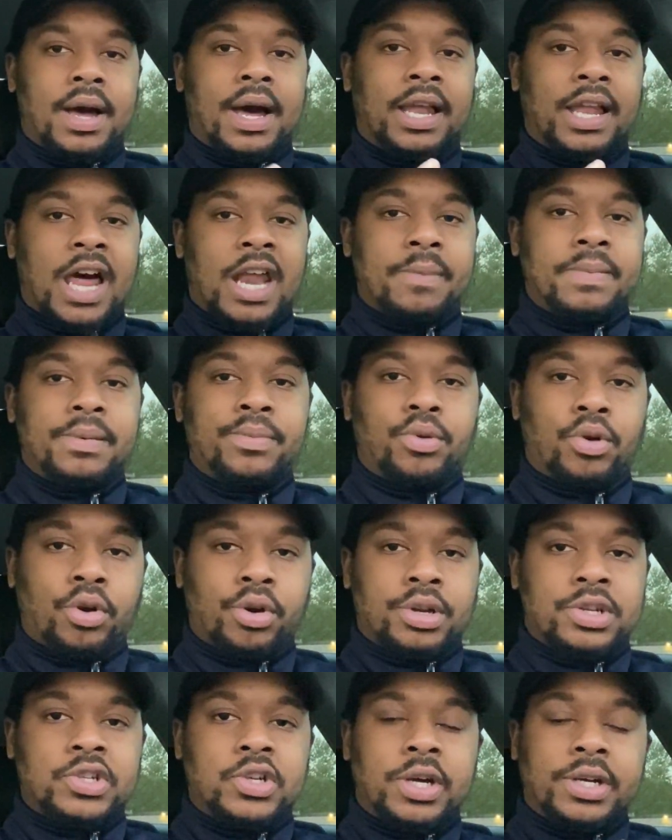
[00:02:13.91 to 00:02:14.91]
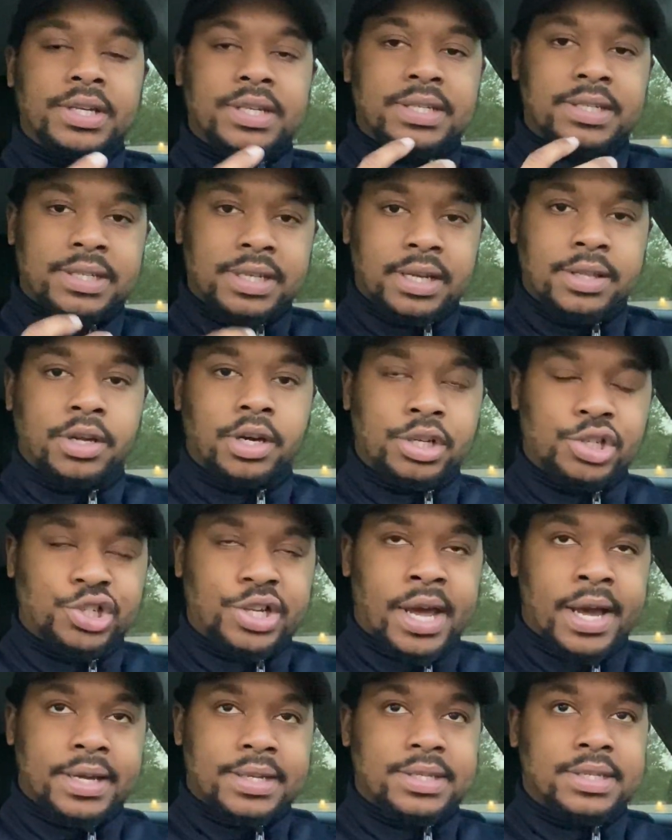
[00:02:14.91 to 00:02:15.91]
A lot of people are going to start to see their
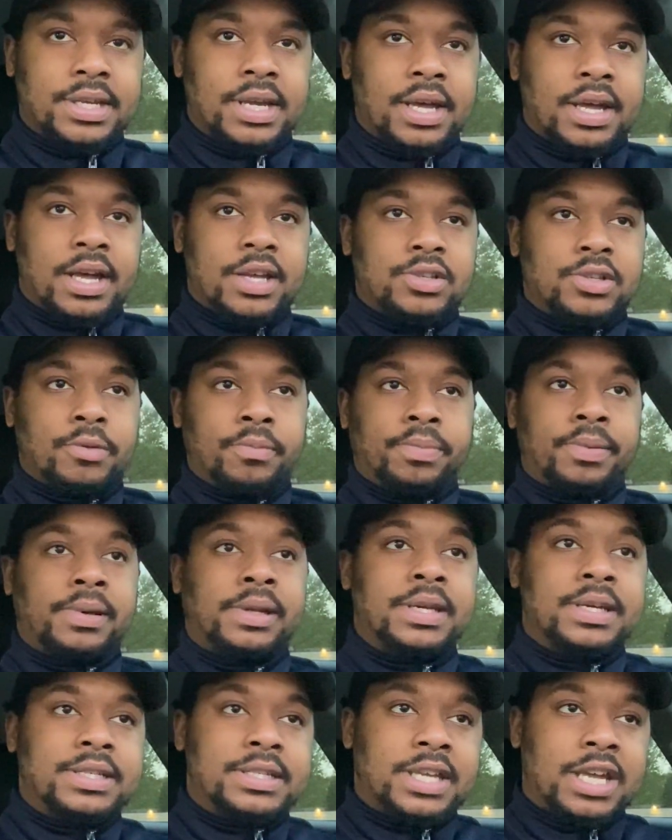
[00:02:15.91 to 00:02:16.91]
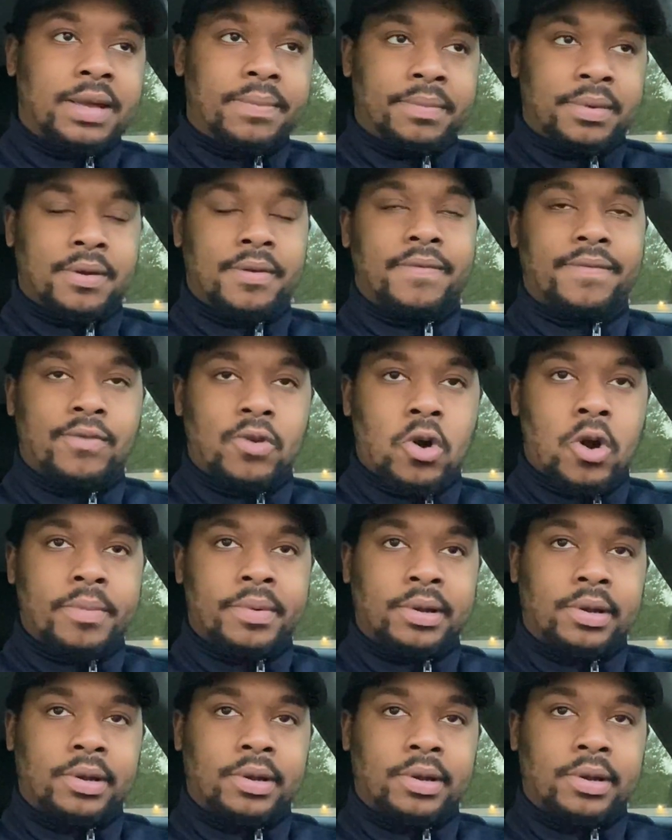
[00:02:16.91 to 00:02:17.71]
checks, so please keep me informed.